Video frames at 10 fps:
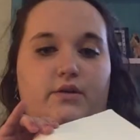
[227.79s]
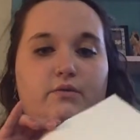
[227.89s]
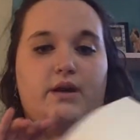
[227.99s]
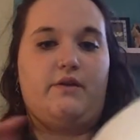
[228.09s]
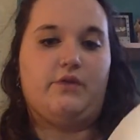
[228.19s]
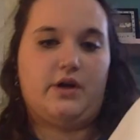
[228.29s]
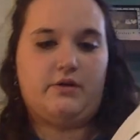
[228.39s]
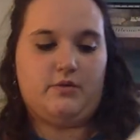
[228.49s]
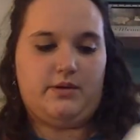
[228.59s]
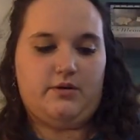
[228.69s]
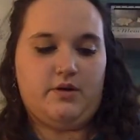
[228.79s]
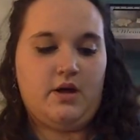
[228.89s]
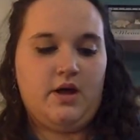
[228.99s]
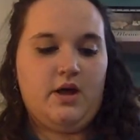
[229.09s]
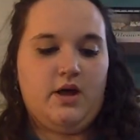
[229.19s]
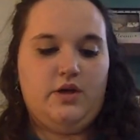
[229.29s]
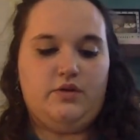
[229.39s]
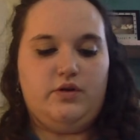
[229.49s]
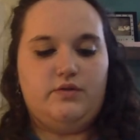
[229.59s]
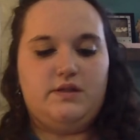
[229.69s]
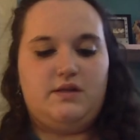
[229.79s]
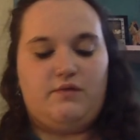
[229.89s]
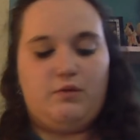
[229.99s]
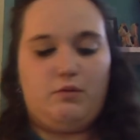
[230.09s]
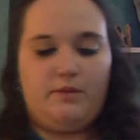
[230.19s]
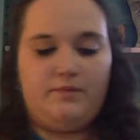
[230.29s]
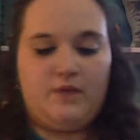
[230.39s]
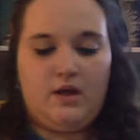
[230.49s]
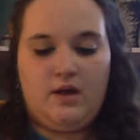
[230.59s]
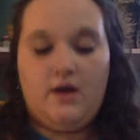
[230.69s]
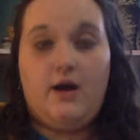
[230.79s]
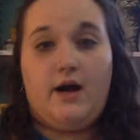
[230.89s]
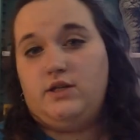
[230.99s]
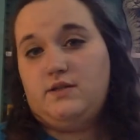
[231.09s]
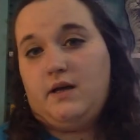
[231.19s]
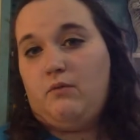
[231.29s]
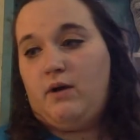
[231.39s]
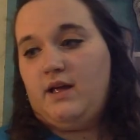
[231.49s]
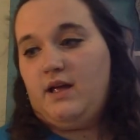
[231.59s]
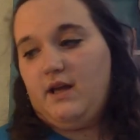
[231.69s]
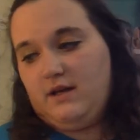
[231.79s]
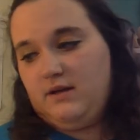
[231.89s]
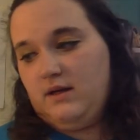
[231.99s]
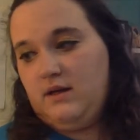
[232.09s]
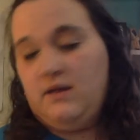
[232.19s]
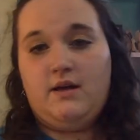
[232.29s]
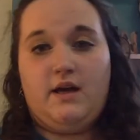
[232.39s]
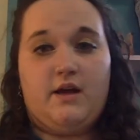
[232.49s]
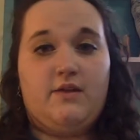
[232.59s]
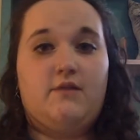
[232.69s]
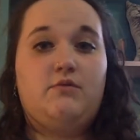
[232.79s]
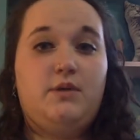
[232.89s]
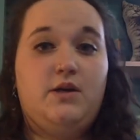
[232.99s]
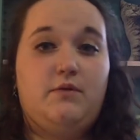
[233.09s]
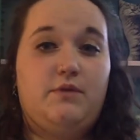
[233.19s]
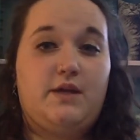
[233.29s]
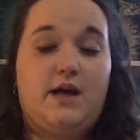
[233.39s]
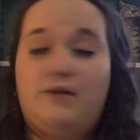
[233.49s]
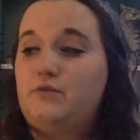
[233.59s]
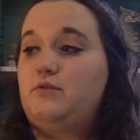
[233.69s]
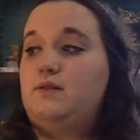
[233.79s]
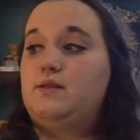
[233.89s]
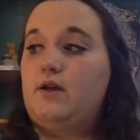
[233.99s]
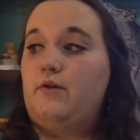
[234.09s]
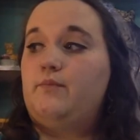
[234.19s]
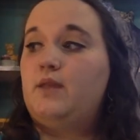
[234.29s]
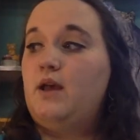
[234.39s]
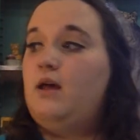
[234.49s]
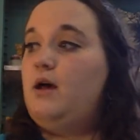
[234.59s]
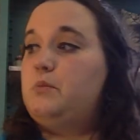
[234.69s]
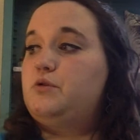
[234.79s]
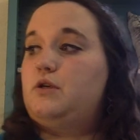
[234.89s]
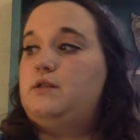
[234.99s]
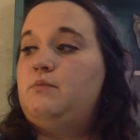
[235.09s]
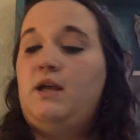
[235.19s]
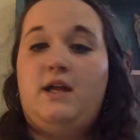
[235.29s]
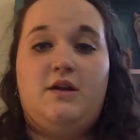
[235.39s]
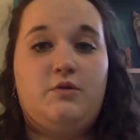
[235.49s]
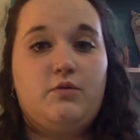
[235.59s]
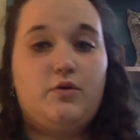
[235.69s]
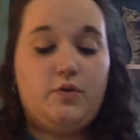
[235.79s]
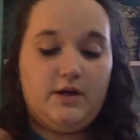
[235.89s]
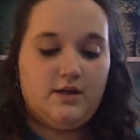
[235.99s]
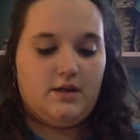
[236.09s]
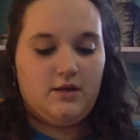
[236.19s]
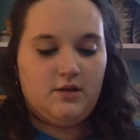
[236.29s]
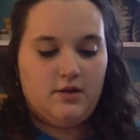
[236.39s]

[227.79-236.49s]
or whatever color beard, you can use a different one. I just had white handy, and I thought it would be good with the colors, so I'm going to trace my hand real quick.